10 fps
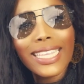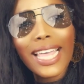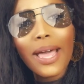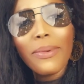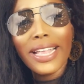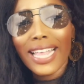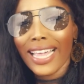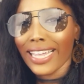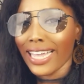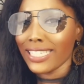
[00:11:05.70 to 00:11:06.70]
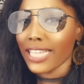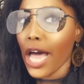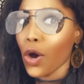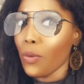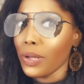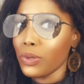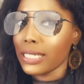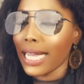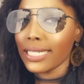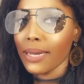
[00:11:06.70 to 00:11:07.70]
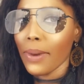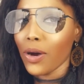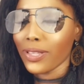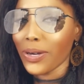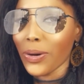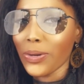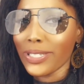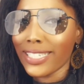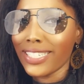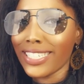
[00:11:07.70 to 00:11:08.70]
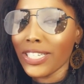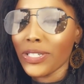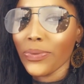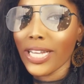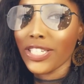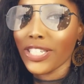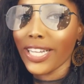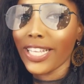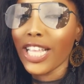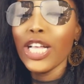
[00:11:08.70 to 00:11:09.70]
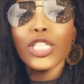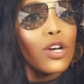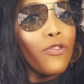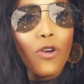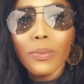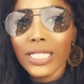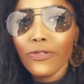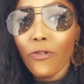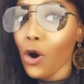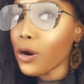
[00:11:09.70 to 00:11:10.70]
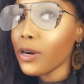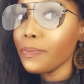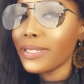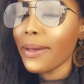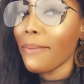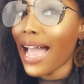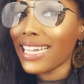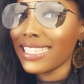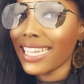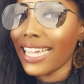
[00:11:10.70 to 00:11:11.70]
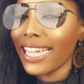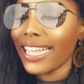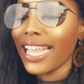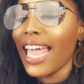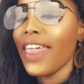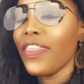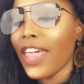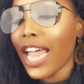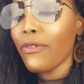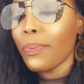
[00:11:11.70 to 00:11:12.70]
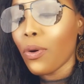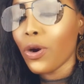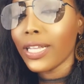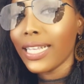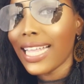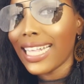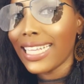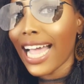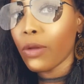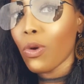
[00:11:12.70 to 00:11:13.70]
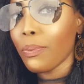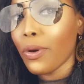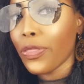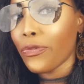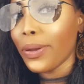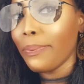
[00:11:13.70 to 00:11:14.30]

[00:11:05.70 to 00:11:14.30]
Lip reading: them, and I hope he was nice about the whole situation. So Forbes magazine, they reported that he had 1.3